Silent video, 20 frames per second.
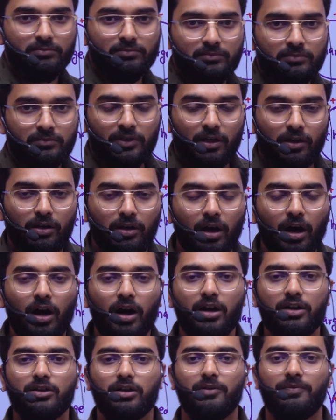
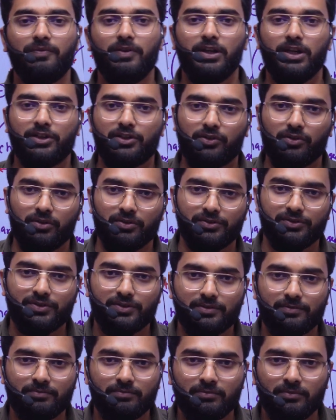Lot of
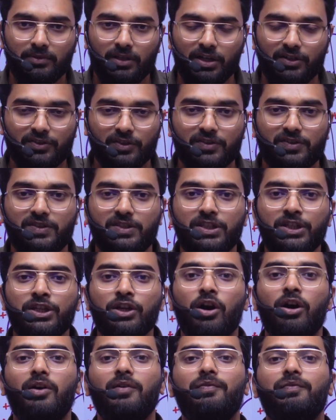electrons. It's a sea
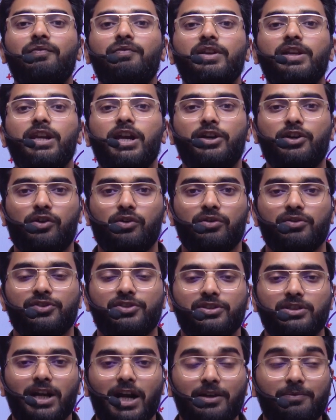of electrons.
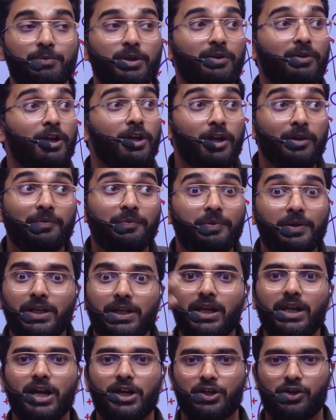That means free
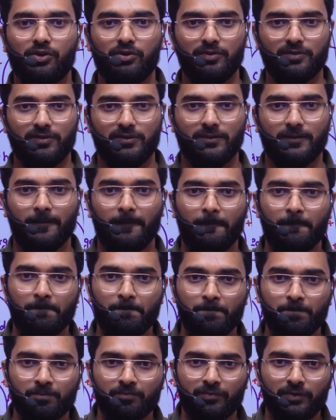electrons
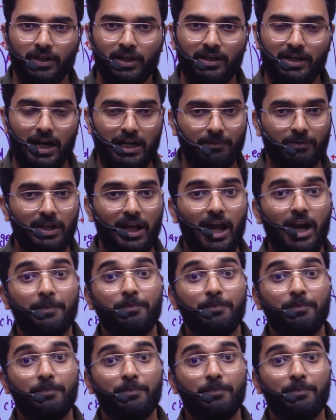that will help to